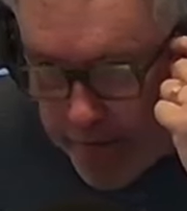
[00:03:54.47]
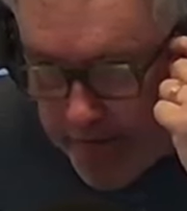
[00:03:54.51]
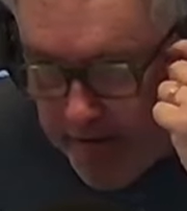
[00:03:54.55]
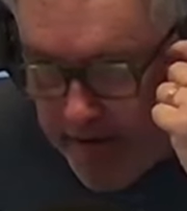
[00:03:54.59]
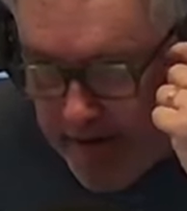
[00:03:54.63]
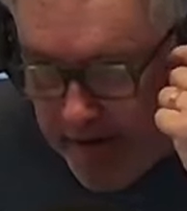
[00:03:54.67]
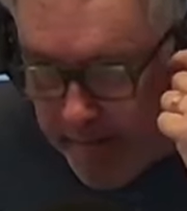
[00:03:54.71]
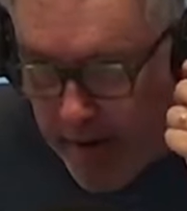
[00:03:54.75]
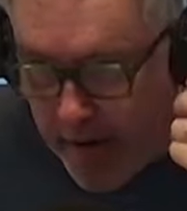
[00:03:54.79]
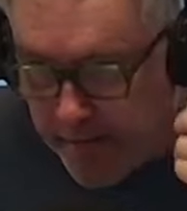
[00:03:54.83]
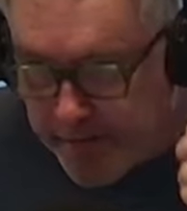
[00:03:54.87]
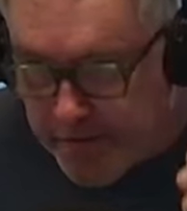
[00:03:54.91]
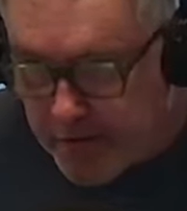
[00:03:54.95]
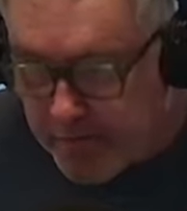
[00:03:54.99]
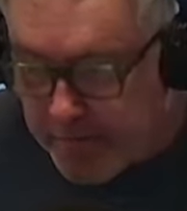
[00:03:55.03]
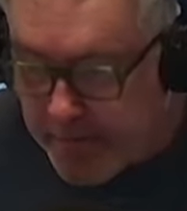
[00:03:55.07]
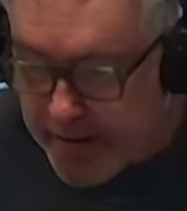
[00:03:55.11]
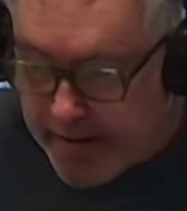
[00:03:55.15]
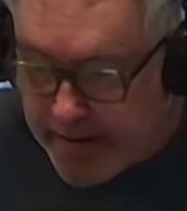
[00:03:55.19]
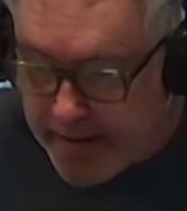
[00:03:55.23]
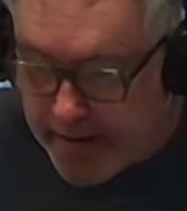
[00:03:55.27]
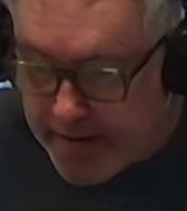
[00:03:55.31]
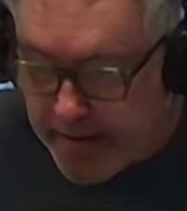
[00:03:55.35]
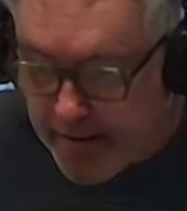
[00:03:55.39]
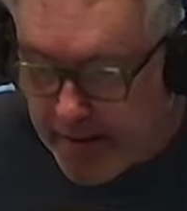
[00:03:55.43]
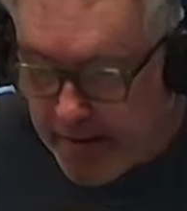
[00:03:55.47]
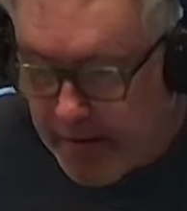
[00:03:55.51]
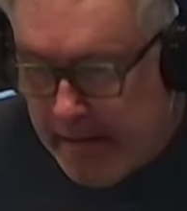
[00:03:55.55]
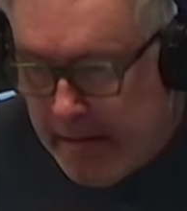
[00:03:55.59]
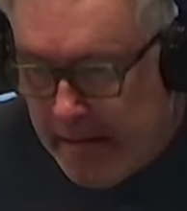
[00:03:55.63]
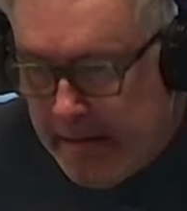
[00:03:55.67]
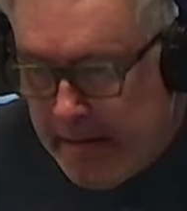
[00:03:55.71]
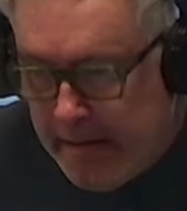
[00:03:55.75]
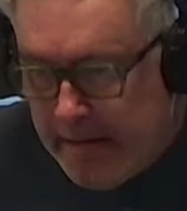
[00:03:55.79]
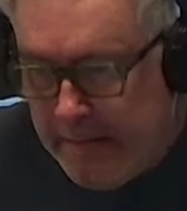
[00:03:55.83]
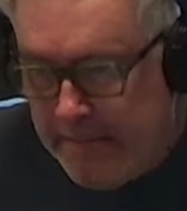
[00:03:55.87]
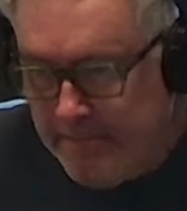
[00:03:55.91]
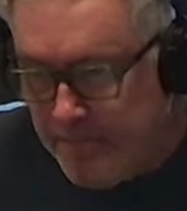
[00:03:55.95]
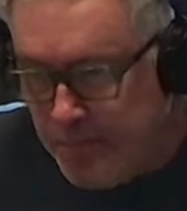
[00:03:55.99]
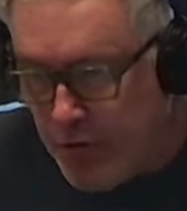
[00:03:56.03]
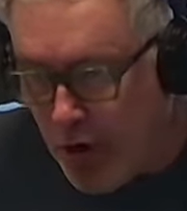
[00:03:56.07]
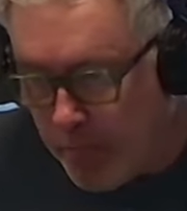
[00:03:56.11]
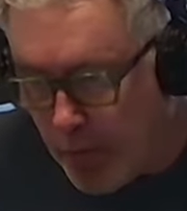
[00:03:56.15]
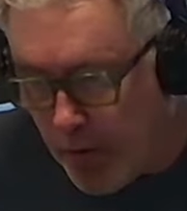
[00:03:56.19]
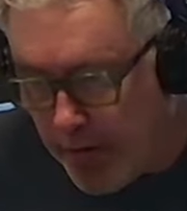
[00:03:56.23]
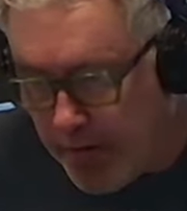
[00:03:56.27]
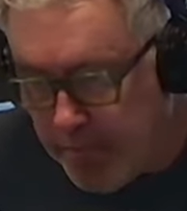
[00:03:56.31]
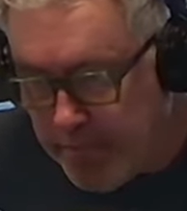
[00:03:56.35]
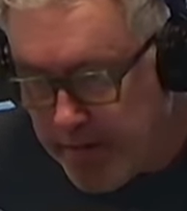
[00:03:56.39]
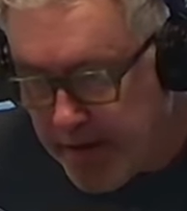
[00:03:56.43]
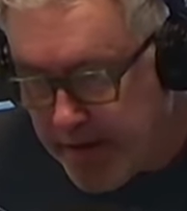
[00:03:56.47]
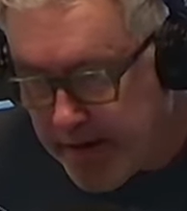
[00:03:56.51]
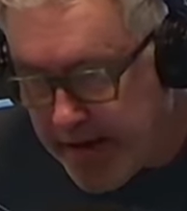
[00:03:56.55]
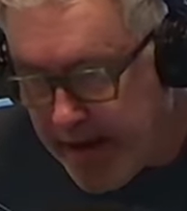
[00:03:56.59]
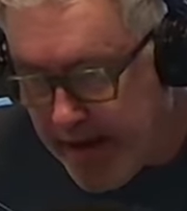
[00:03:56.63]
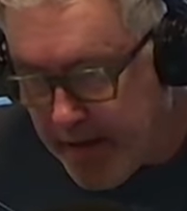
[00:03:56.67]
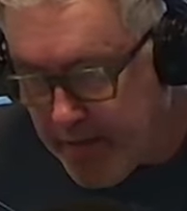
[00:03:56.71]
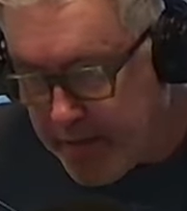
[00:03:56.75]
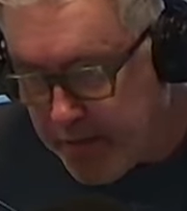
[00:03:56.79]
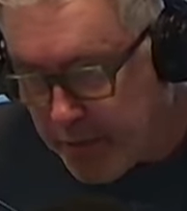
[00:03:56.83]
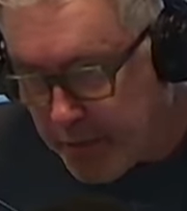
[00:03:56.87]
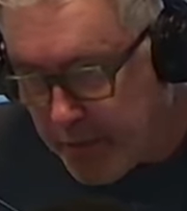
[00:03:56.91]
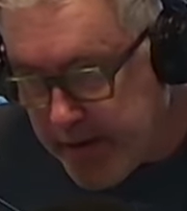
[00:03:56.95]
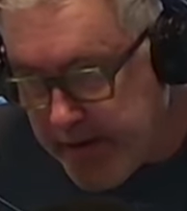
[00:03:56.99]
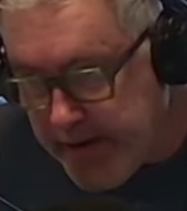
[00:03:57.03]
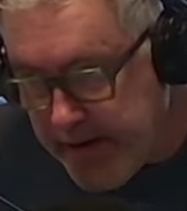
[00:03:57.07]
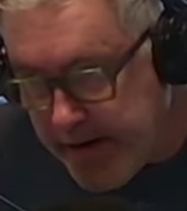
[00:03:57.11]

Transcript: the team after being their number 1 pick at 3